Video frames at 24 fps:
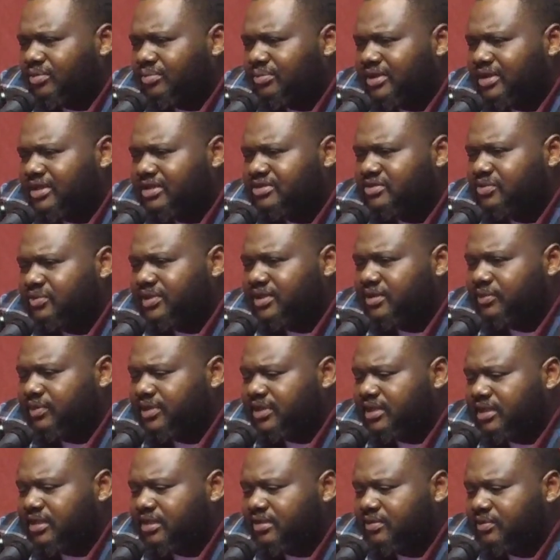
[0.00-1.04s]
because we
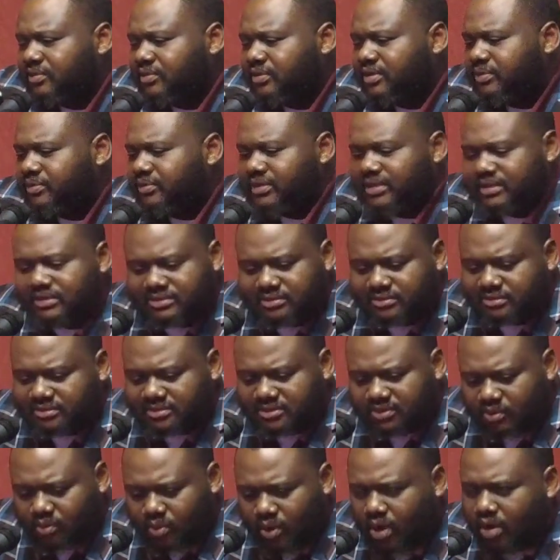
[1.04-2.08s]
went to
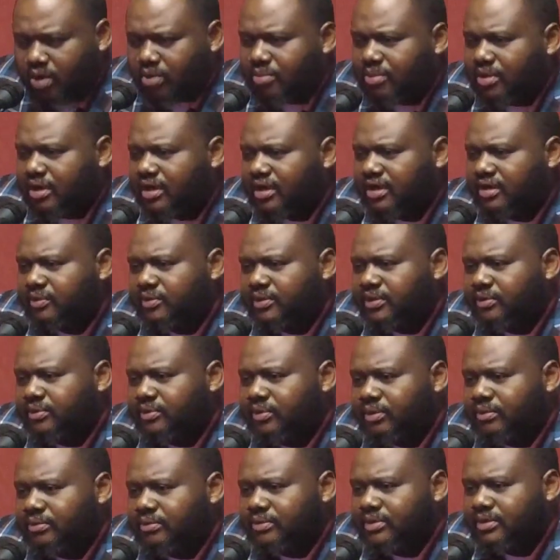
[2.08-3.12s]
Walmart and
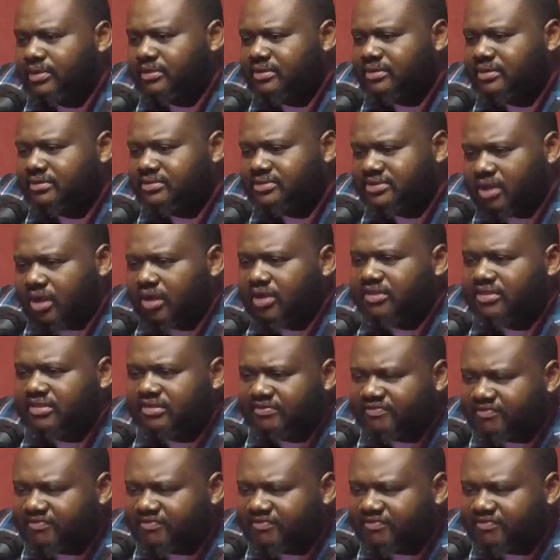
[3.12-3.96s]
we saw the